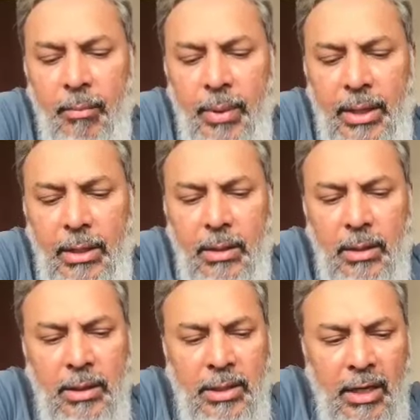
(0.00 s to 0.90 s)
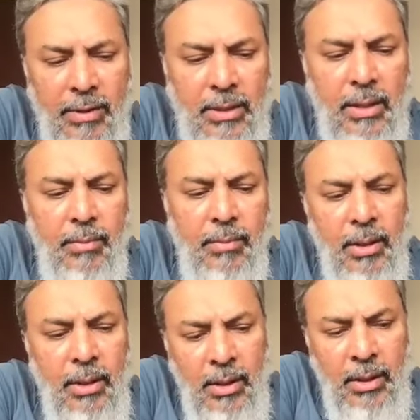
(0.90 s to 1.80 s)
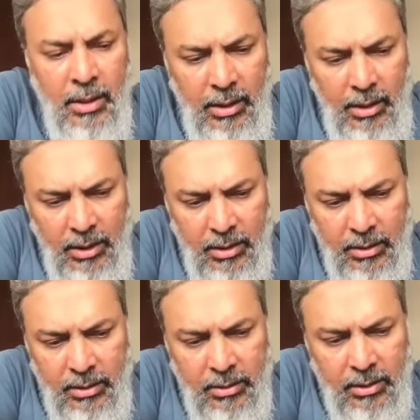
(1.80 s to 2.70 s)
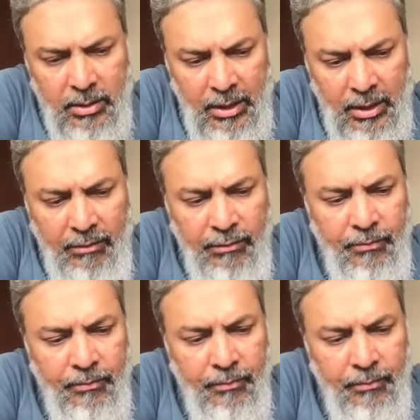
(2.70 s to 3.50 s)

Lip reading: But JavaScript is tough.